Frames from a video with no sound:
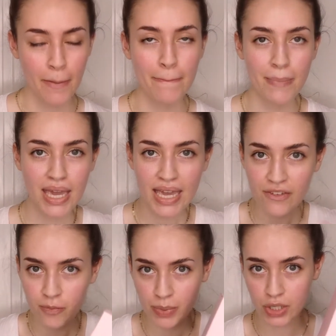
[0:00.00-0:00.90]
may
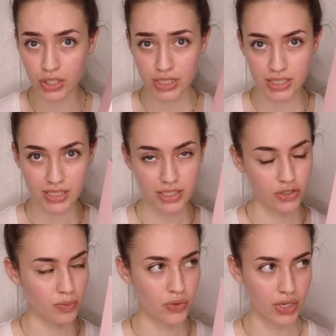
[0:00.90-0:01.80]
have purchased
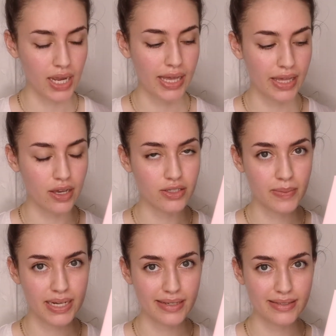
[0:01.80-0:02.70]
some more Kylie
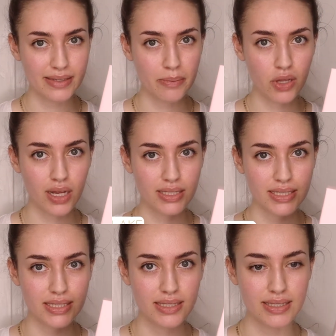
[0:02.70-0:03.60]
Cosmetics lip
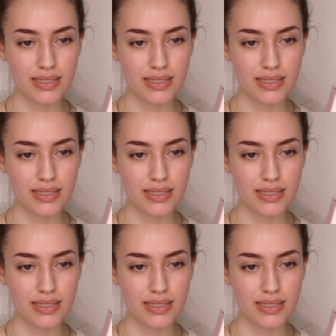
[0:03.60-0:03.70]
glosses.